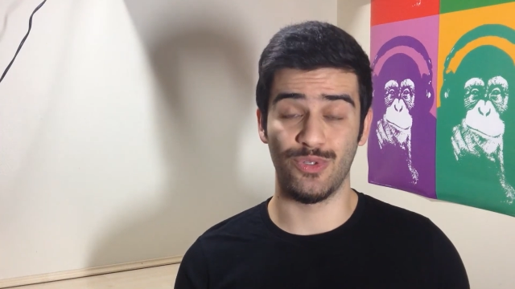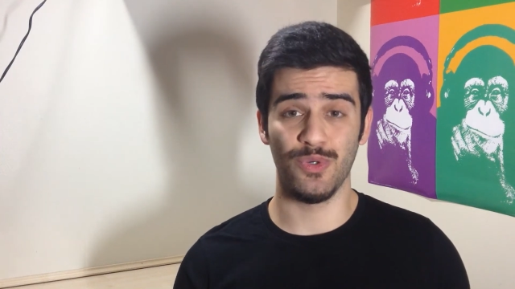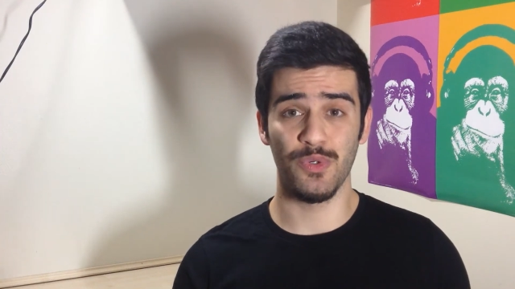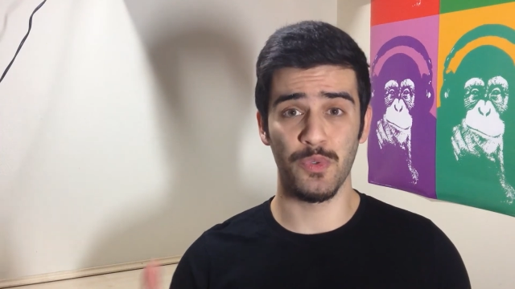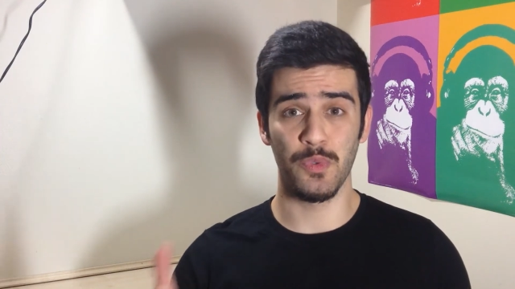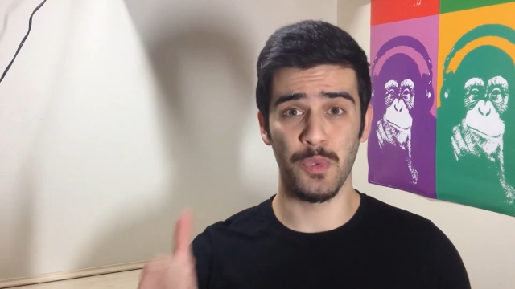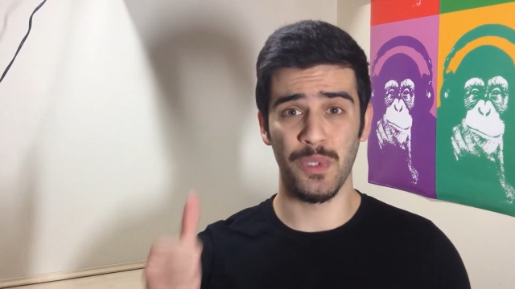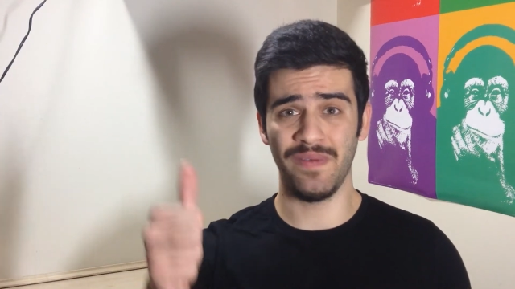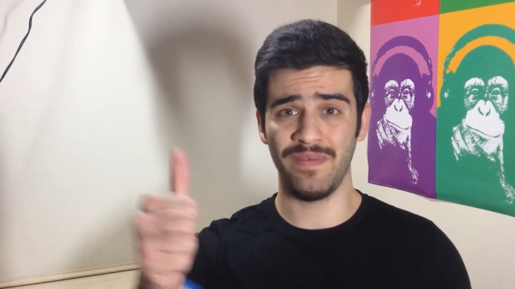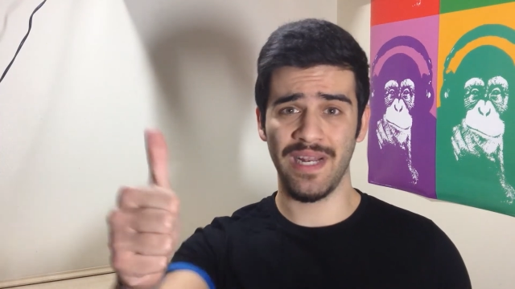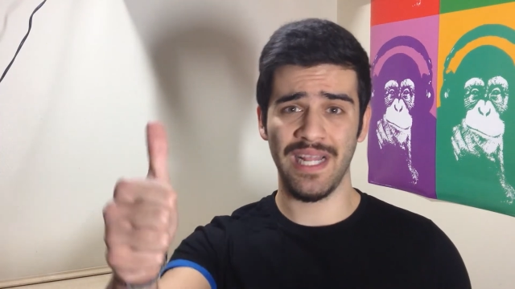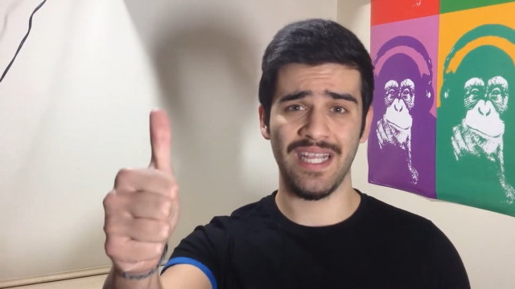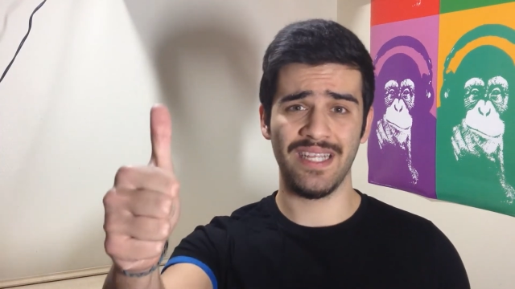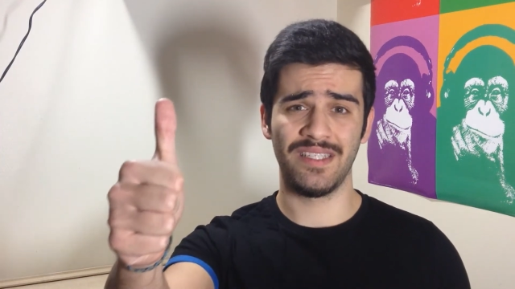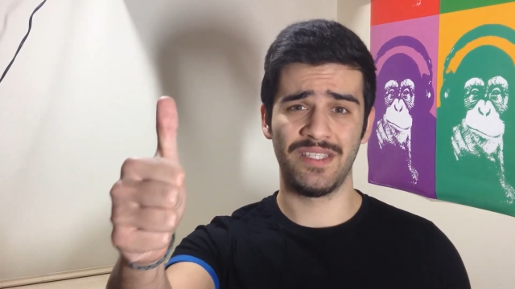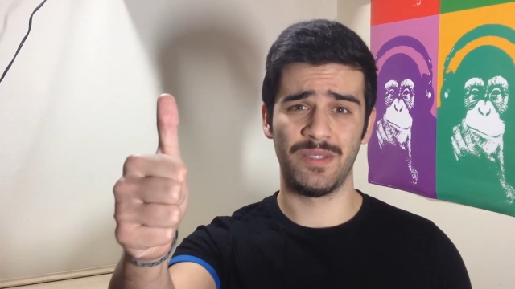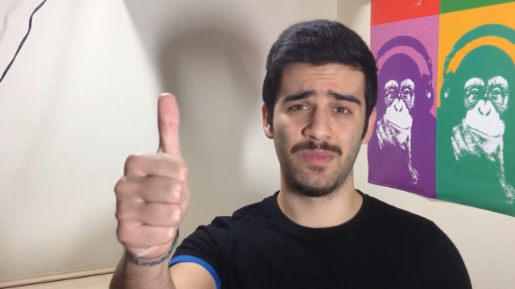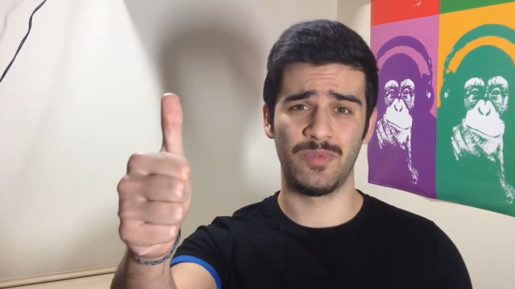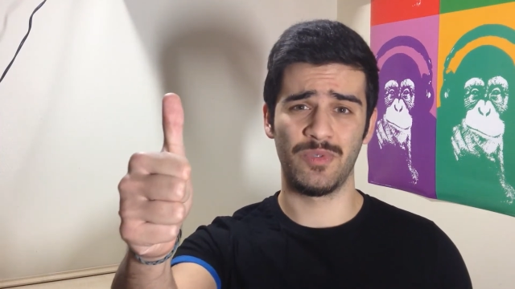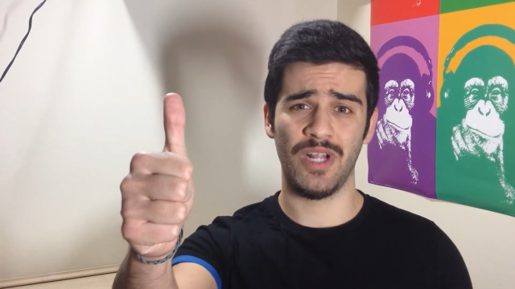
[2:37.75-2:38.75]
So leave a like
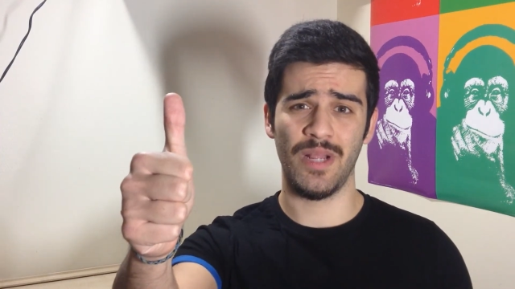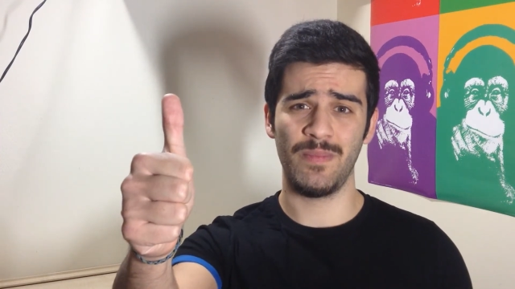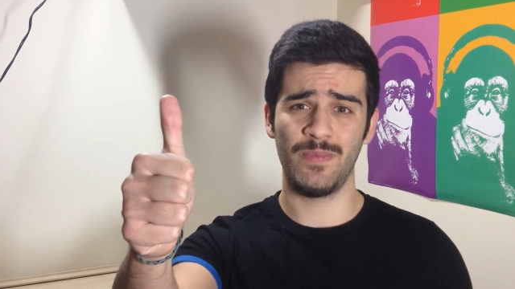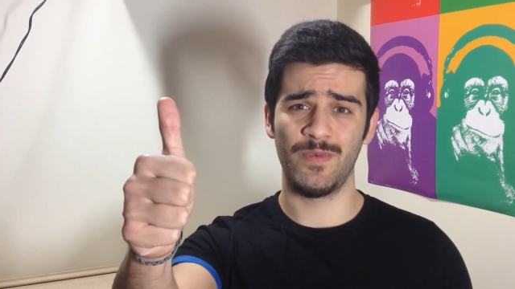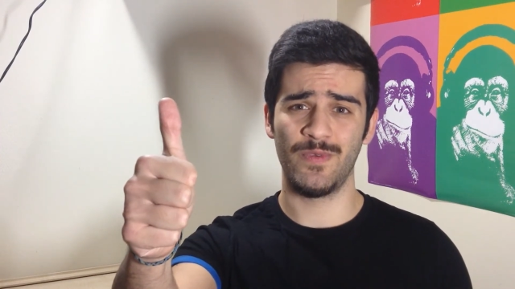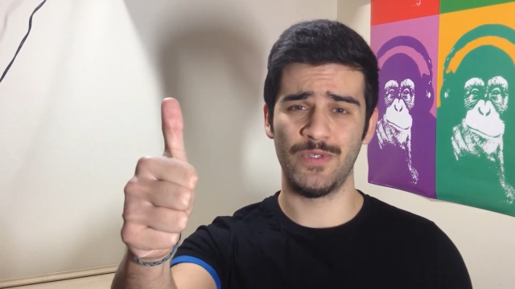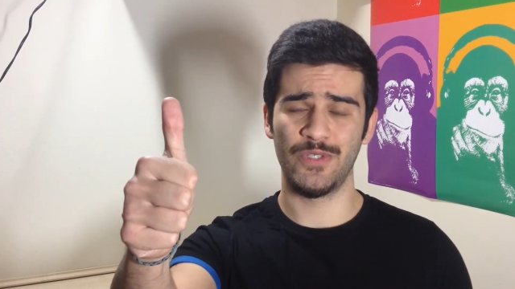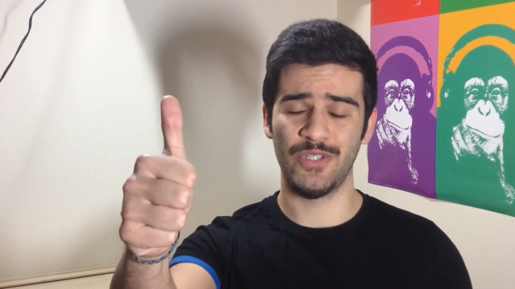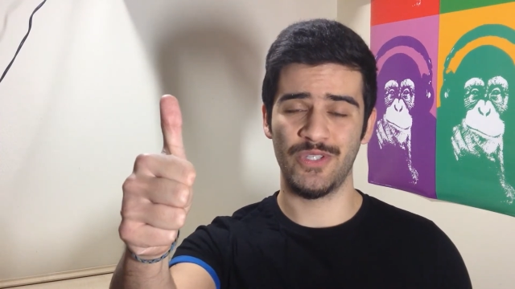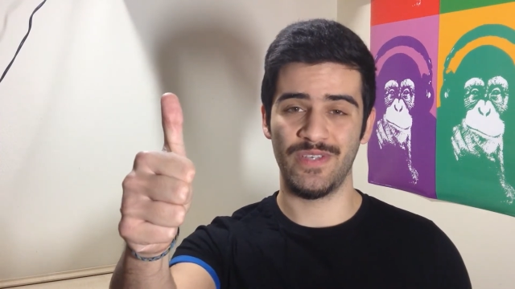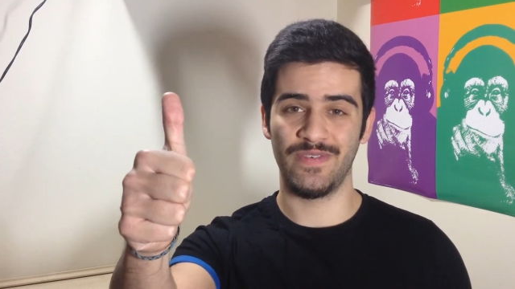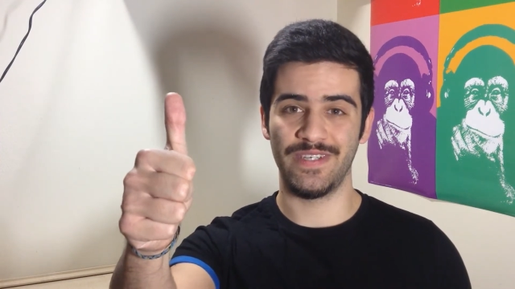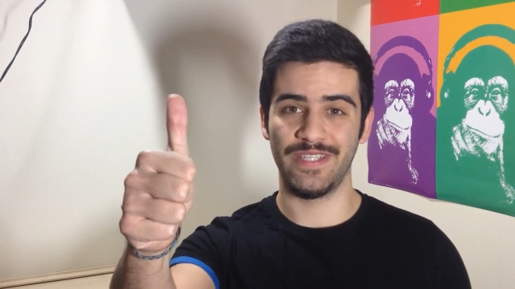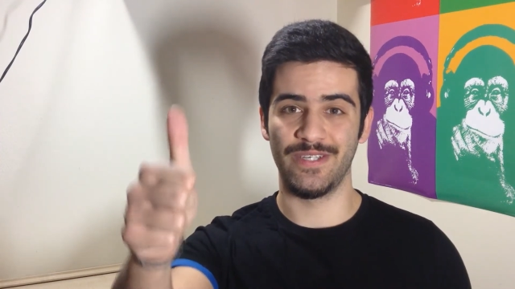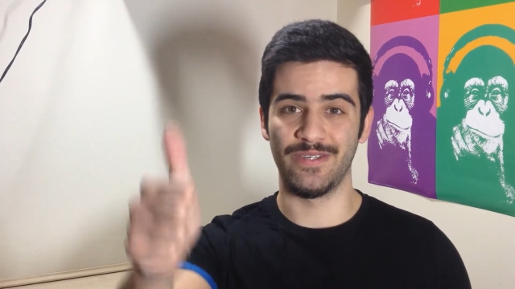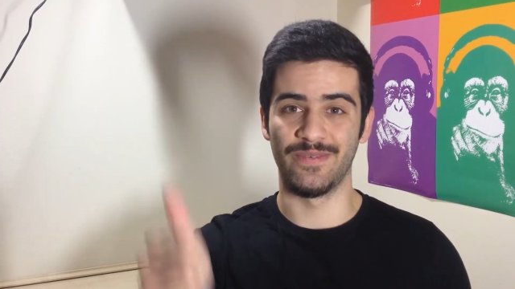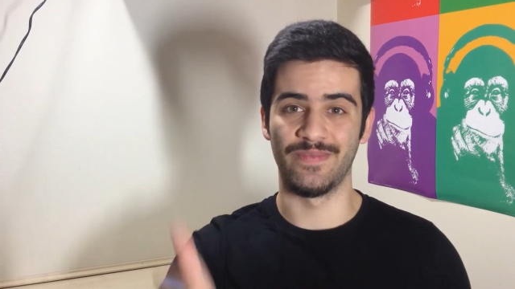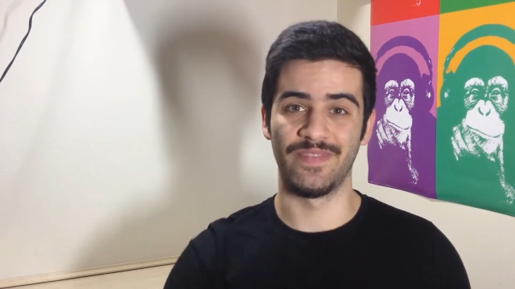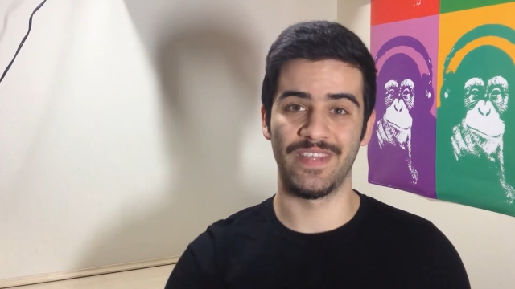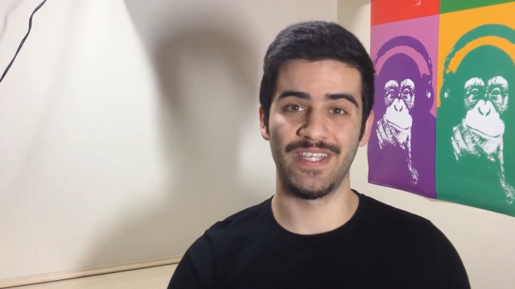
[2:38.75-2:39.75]
and subscribe if you enjoyed the
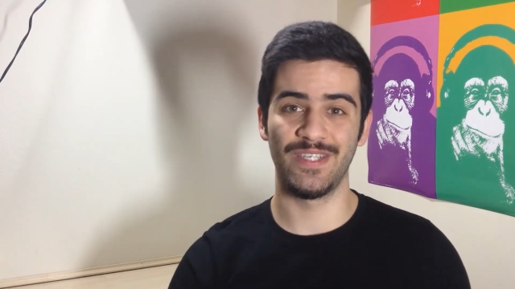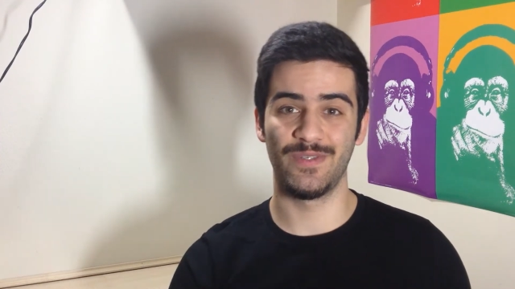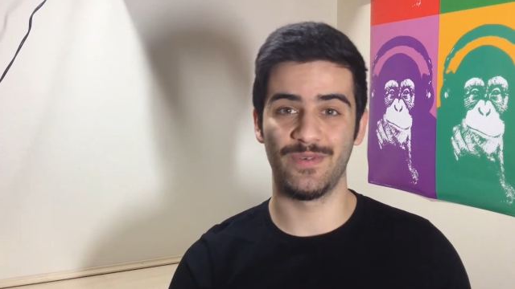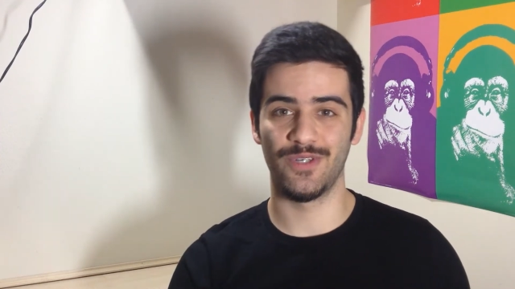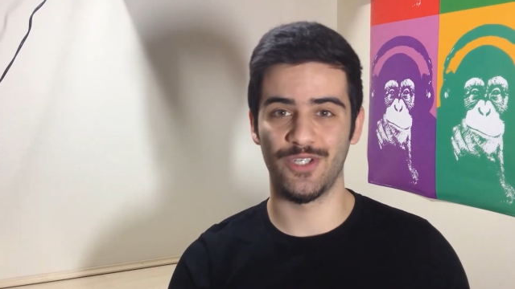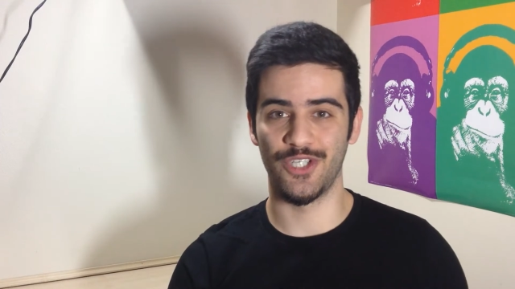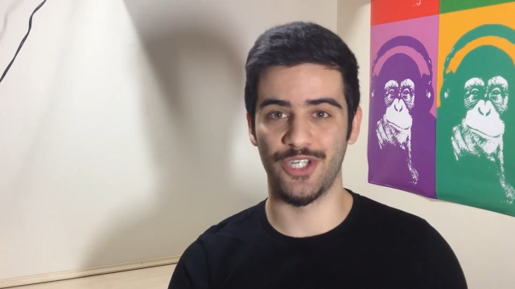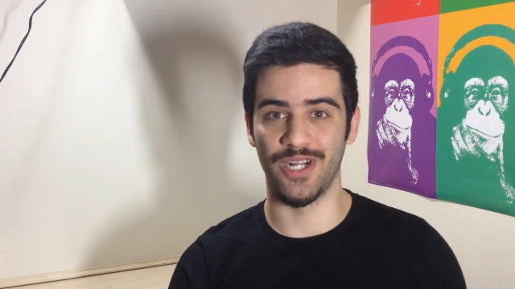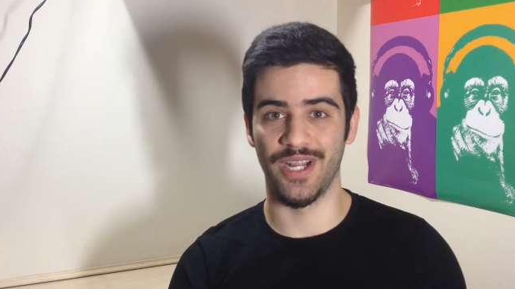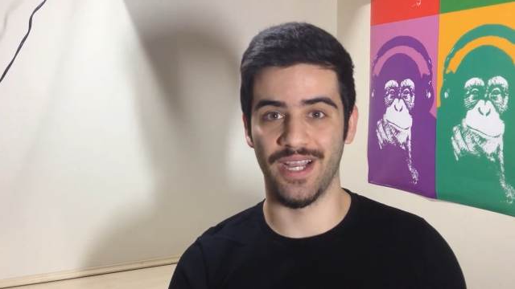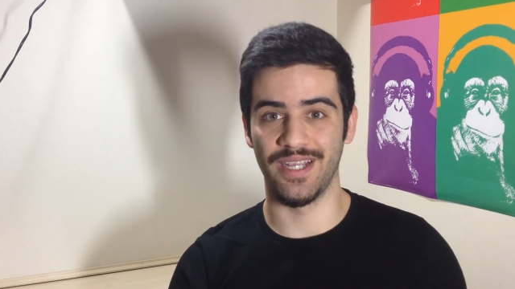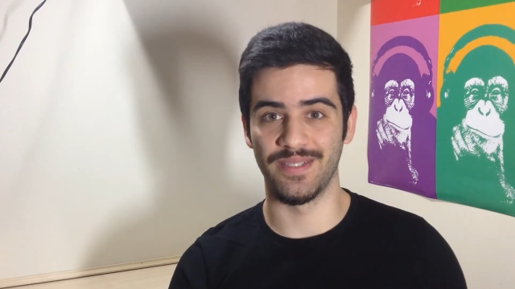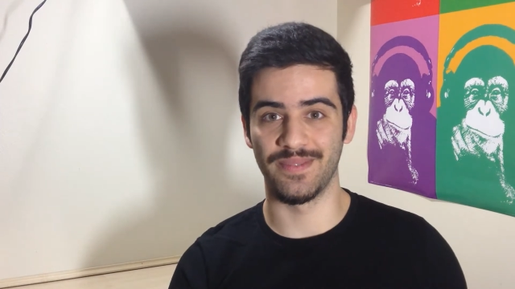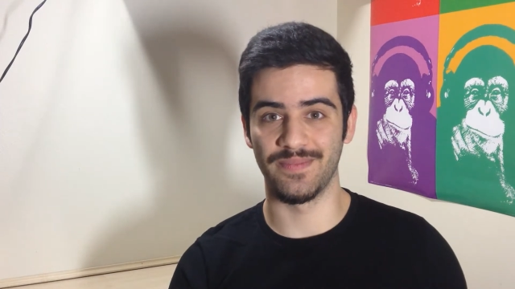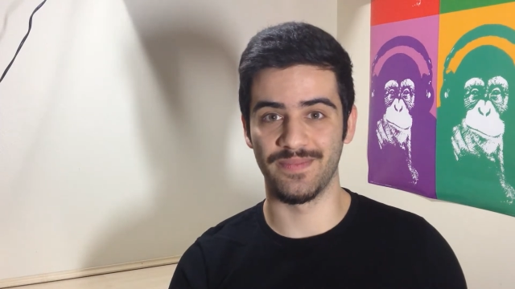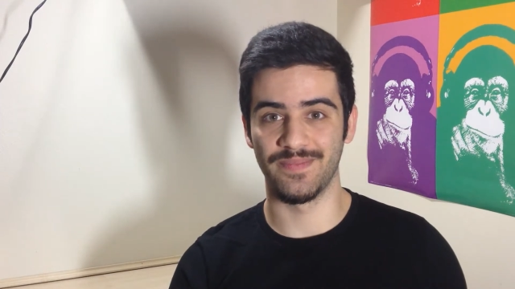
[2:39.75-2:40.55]
video. Thanks for watching guys.